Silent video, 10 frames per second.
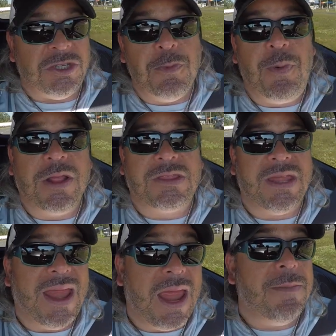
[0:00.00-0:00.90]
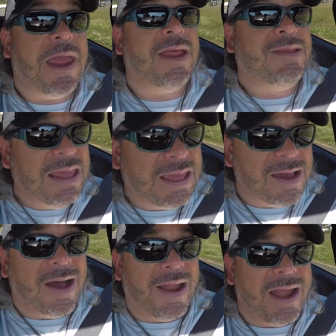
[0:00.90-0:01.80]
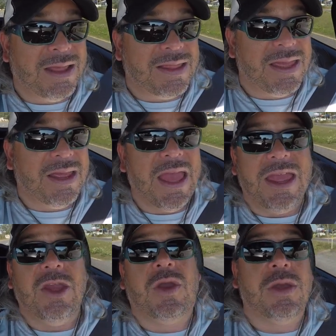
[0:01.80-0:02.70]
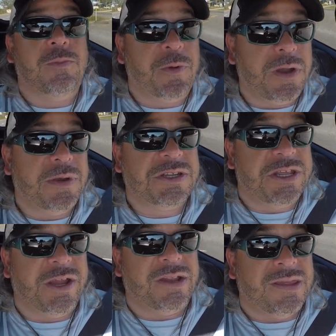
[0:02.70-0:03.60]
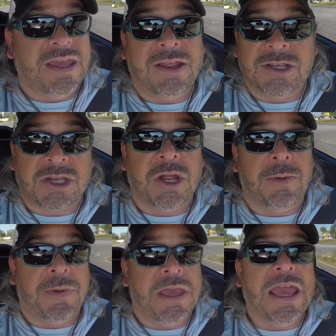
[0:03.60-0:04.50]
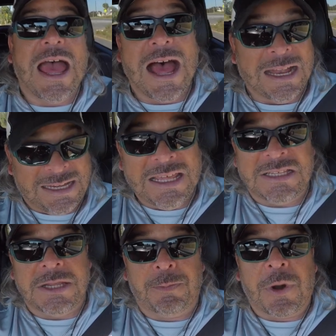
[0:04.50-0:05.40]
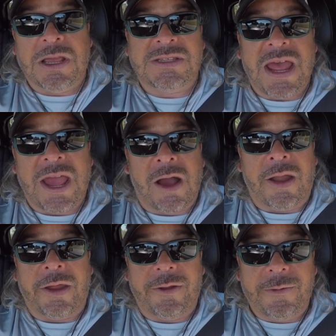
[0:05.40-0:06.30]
You put the name antique on anything, you can pretty much guarantee there's gonna be a decent price tag on it.